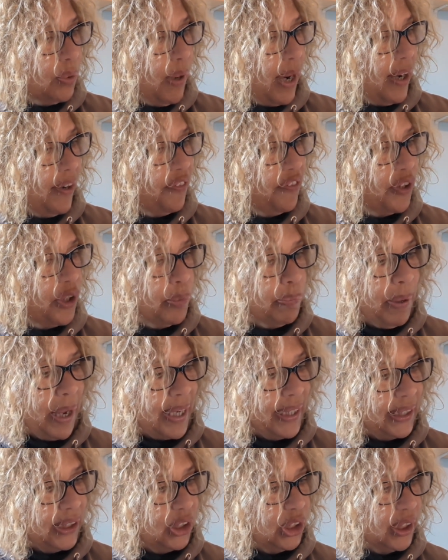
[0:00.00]
quite a few
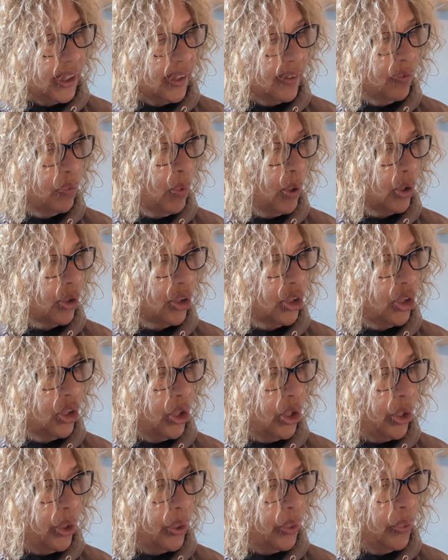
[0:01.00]
pages of what's
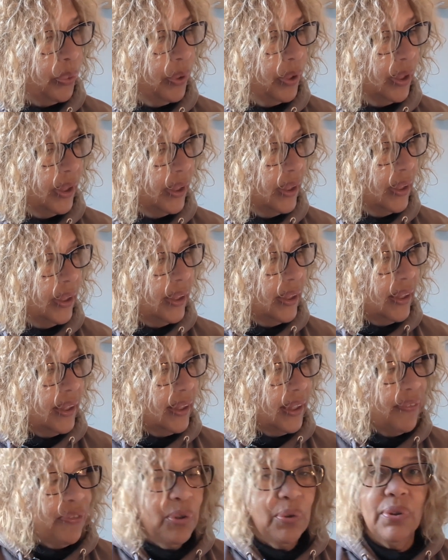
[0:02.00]
new.
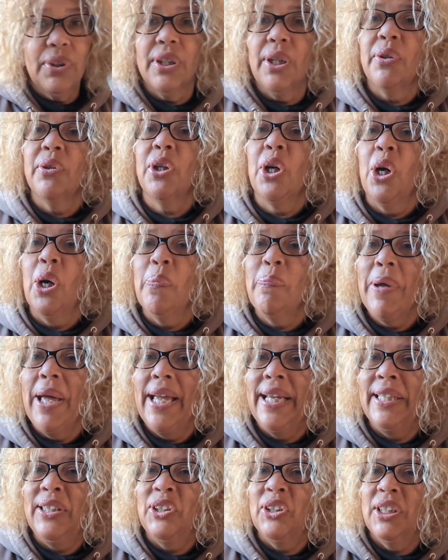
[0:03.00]
They've also got a
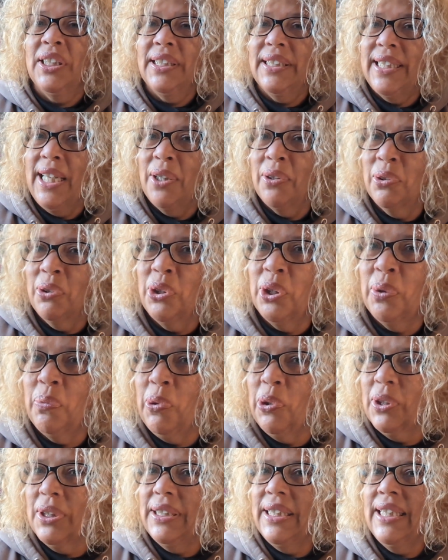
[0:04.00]
page that tells you
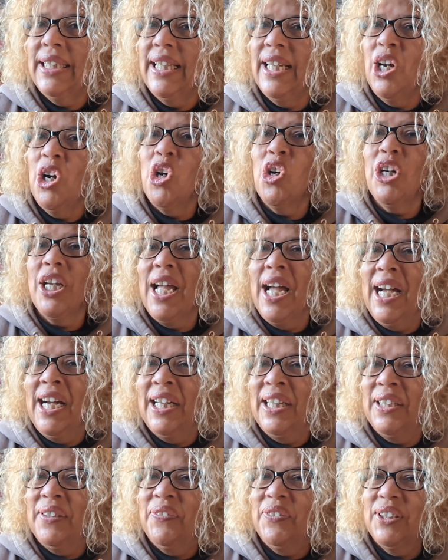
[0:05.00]
what's in the
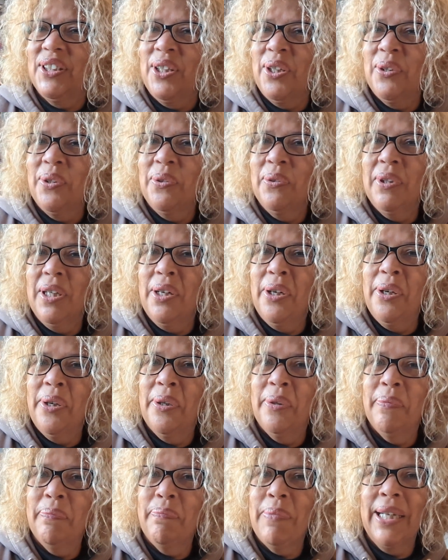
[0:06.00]
archive. So
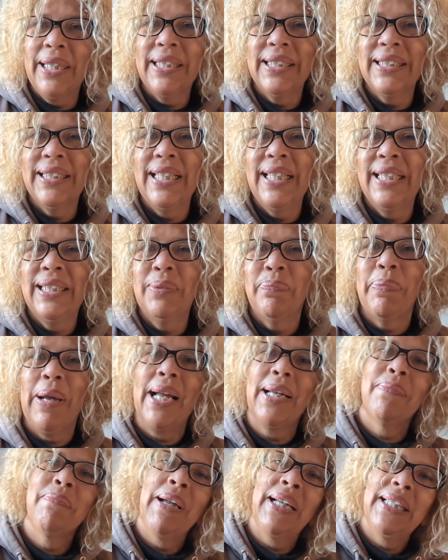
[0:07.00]

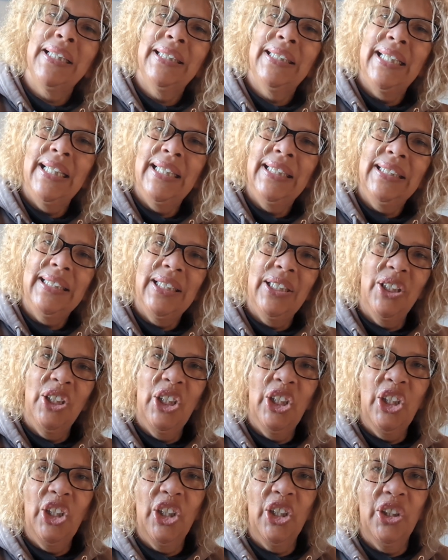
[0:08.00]
back magazines that
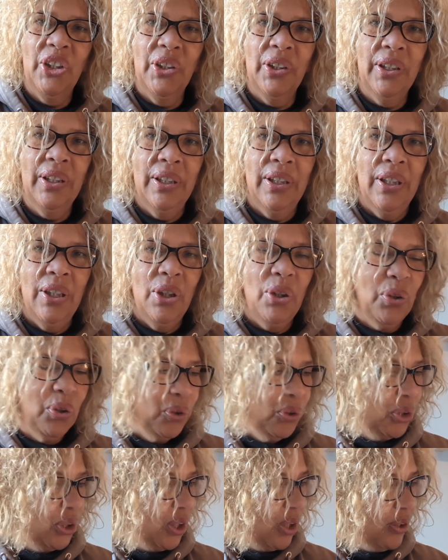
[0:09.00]
you can
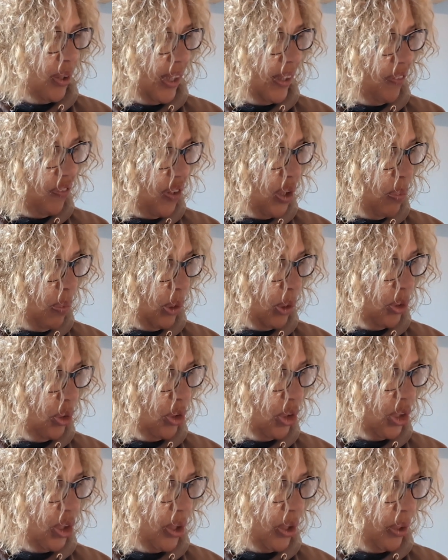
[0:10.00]
order if you want
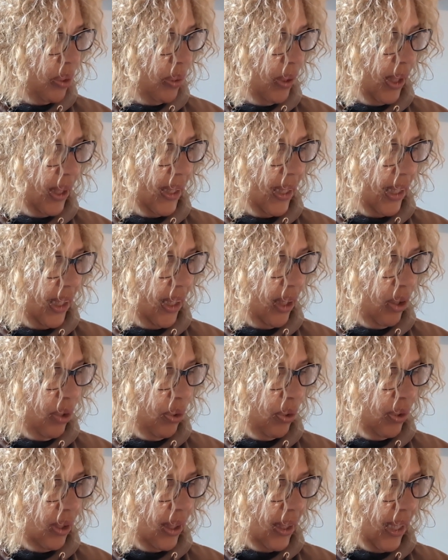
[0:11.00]
to. I think you can
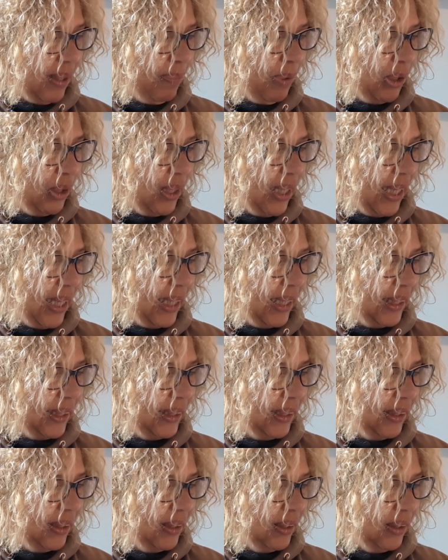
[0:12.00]
order them online.